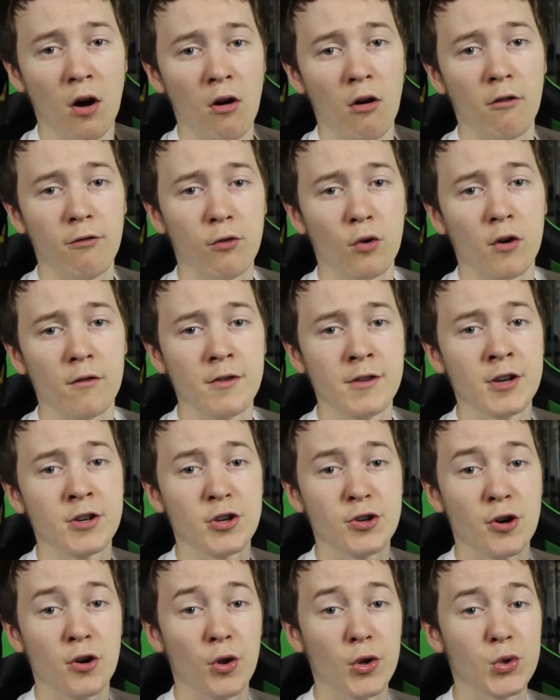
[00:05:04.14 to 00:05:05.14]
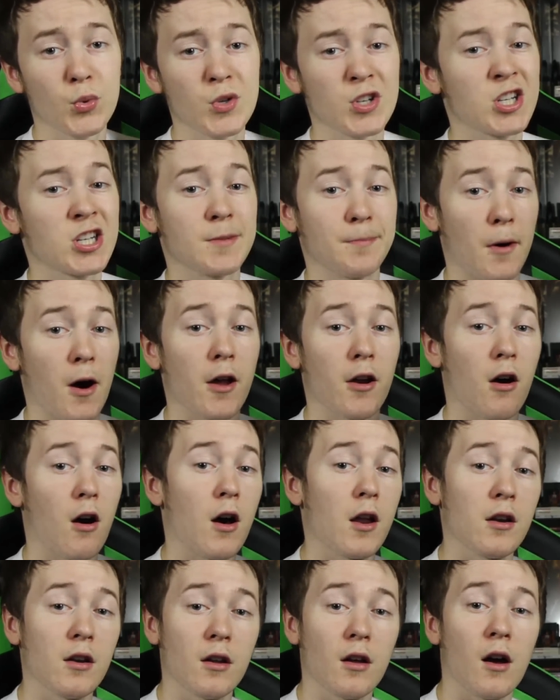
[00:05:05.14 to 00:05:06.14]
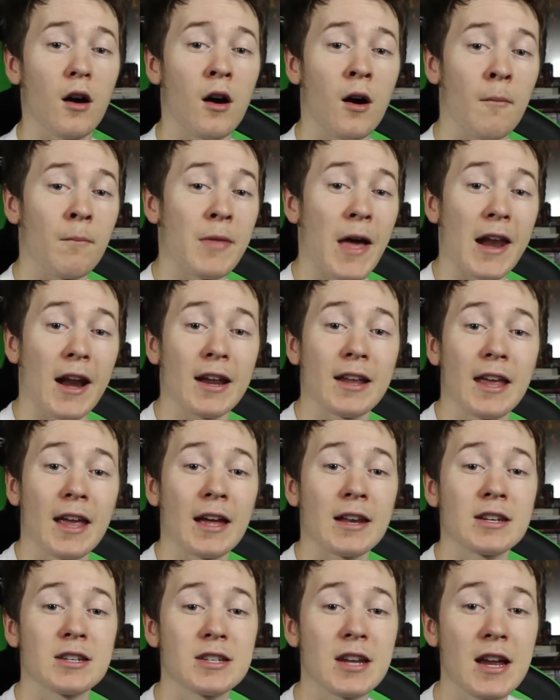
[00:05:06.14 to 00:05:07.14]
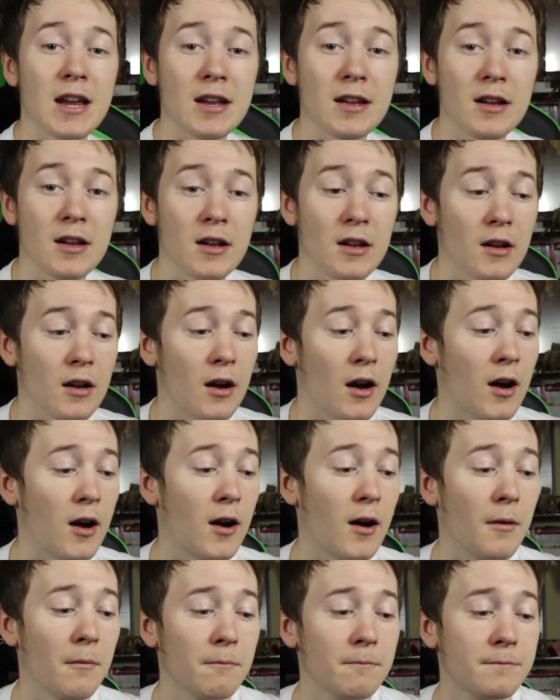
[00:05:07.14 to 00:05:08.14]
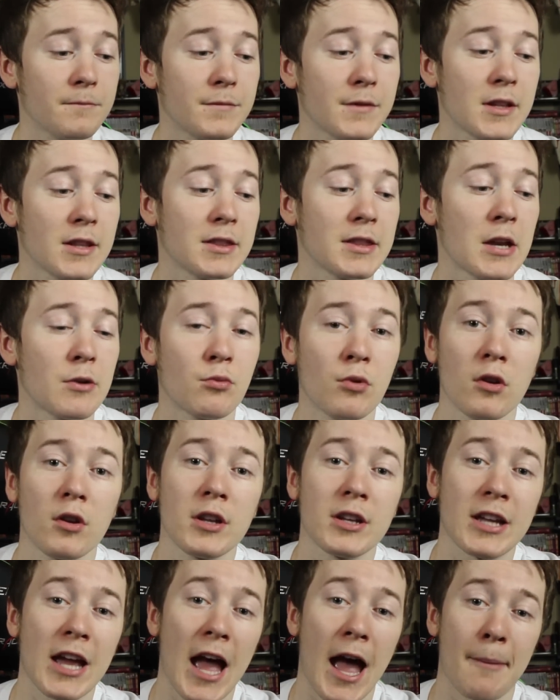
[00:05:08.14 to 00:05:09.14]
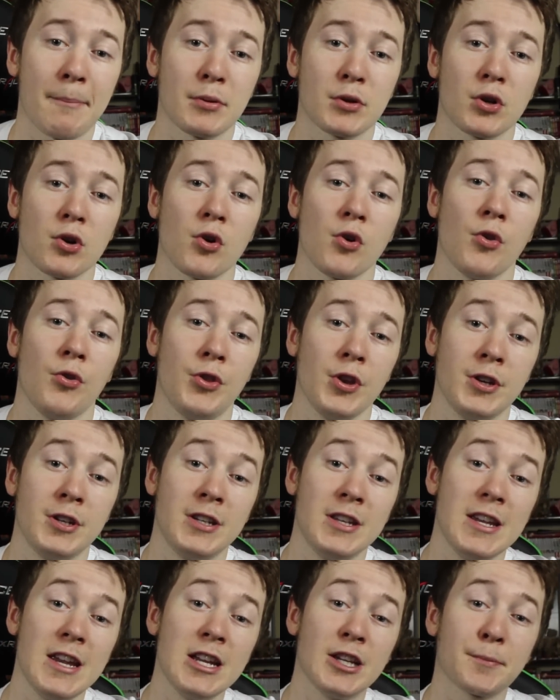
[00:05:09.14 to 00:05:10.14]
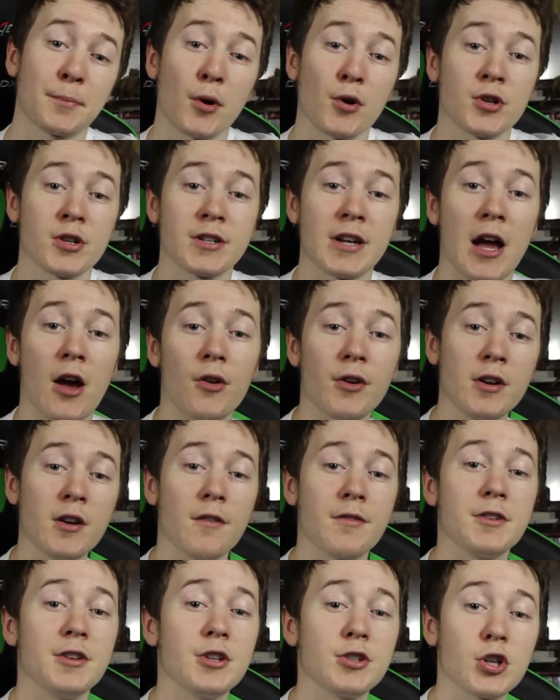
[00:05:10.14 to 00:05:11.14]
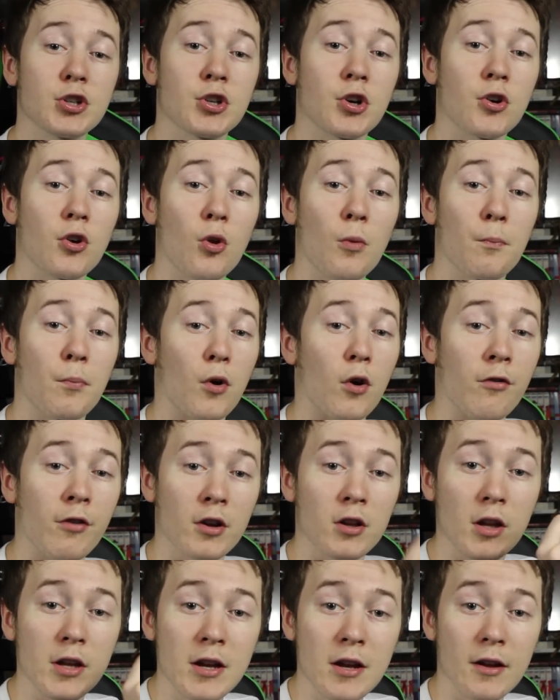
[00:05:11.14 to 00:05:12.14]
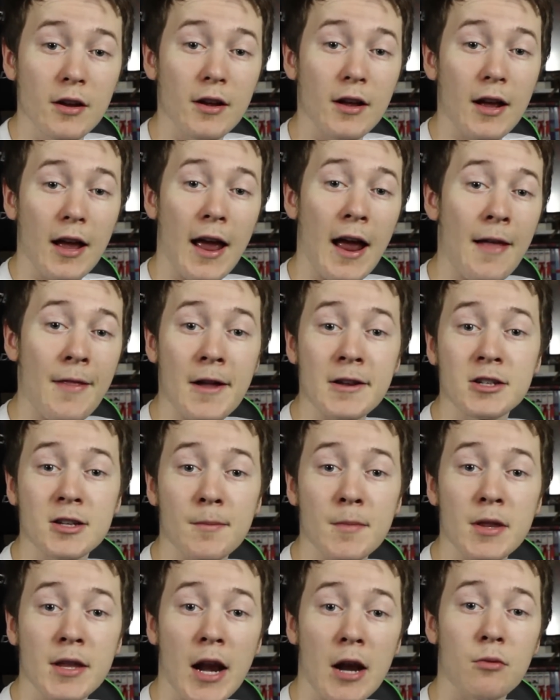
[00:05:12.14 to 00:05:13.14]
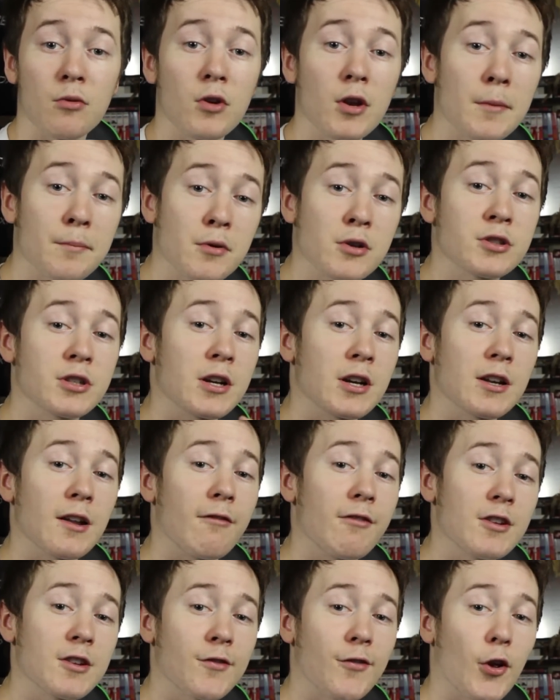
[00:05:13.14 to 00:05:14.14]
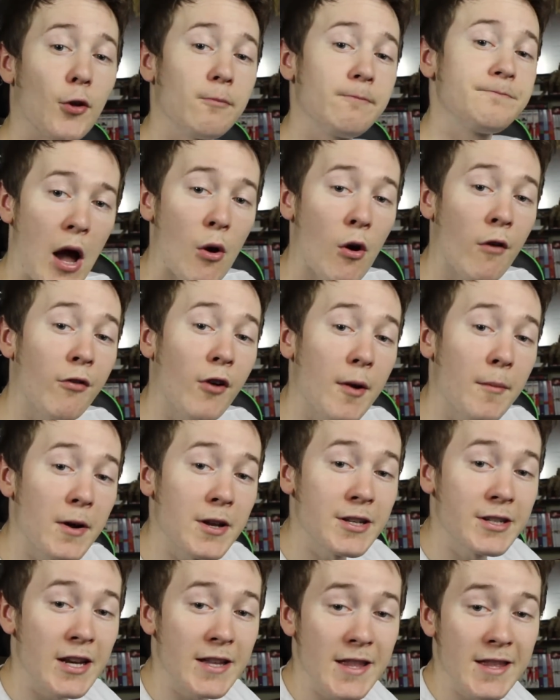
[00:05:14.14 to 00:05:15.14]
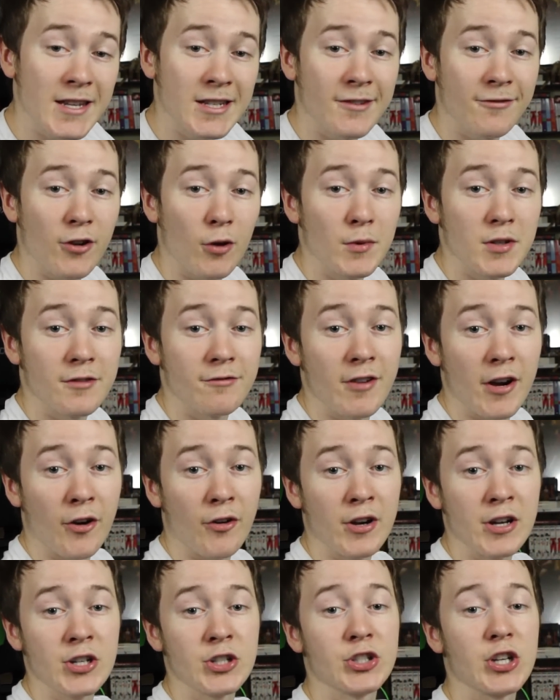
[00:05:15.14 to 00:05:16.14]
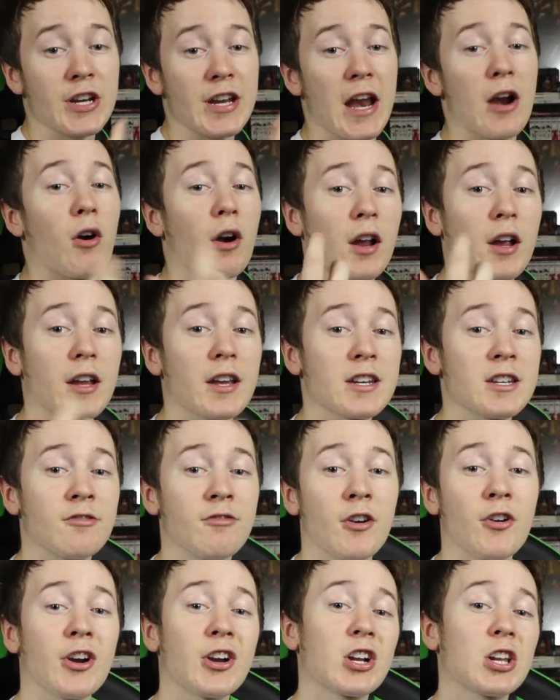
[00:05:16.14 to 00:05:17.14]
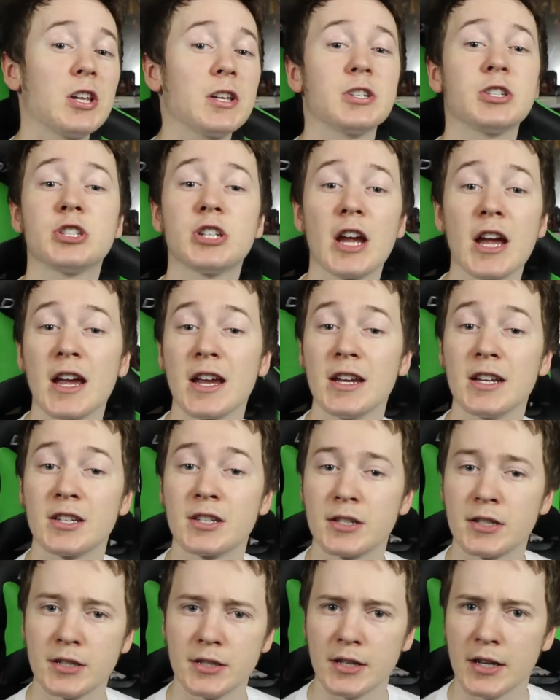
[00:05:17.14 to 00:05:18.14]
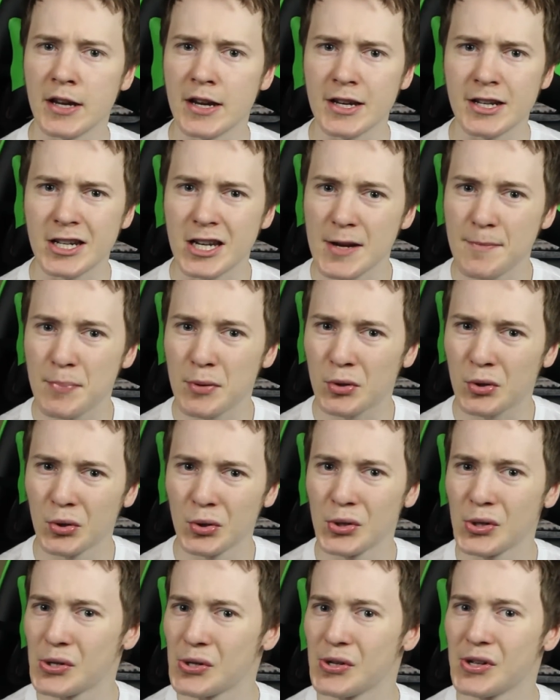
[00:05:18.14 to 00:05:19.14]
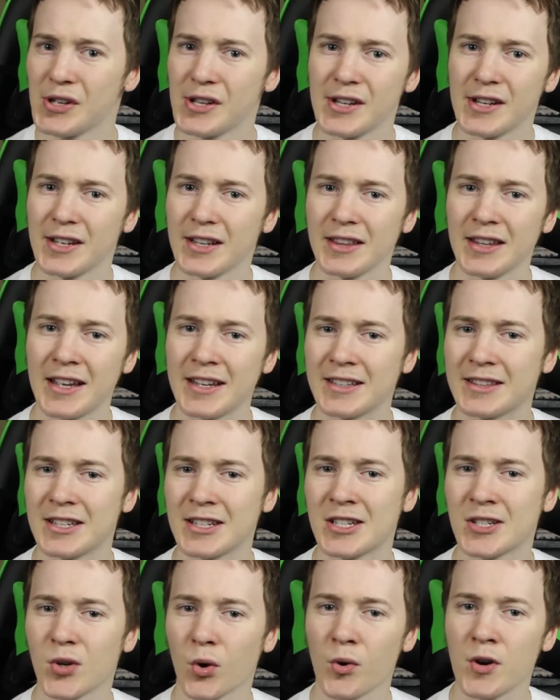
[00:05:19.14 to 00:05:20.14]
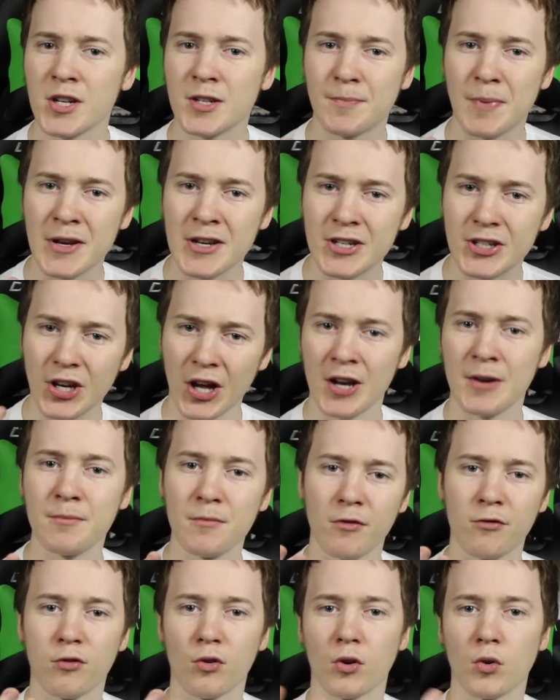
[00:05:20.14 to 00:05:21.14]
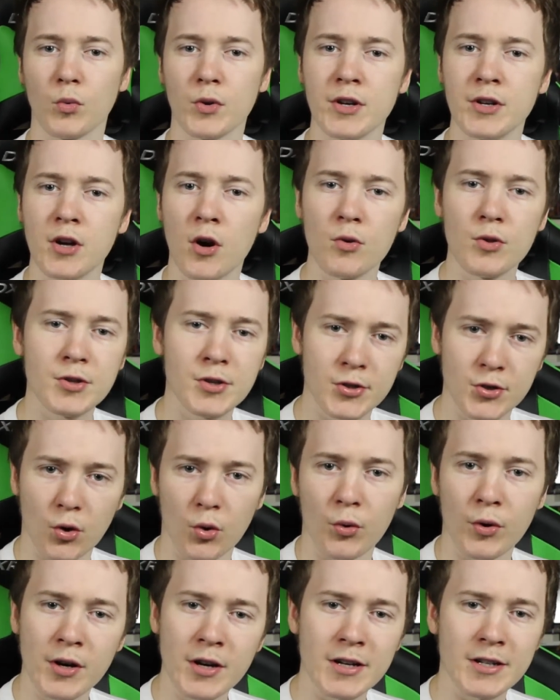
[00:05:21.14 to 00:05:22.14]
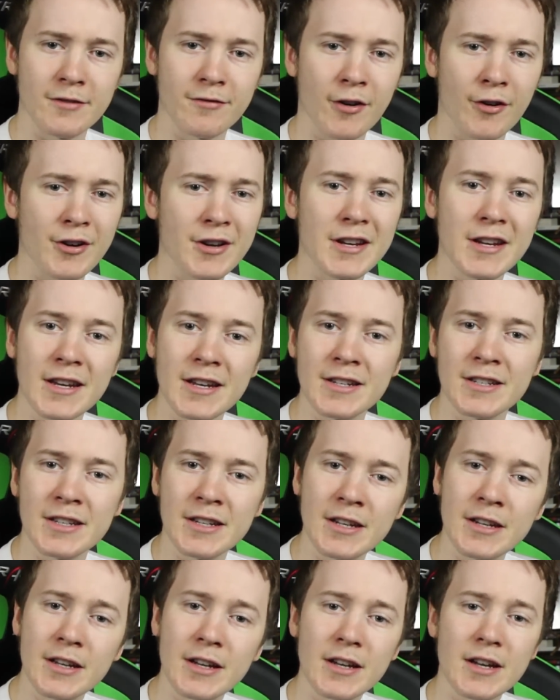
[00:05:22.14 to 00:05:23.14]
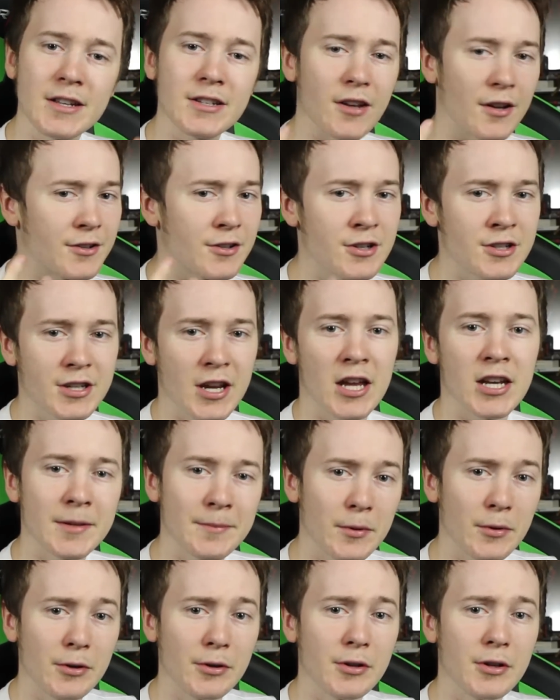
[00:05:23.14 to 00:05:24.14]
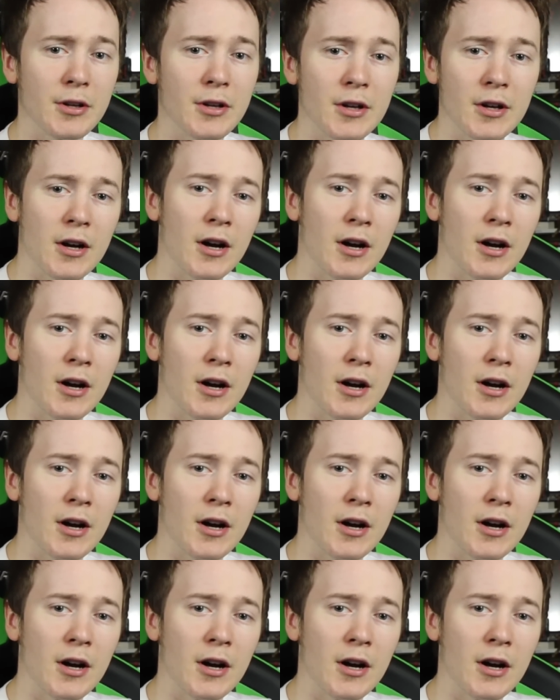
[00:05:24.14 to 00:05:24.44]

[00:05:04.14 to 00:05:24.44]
all four of the Ninja Turtles was spot on, that I can say. They really captured each personality of the Ninja Turtle perfectly, and that's something that I really appreciated of this film. However, I must say that this film is very generic. It's very cliche. It's a typical, like, the story's been done before. We know the story. It's very easy. It's understandable.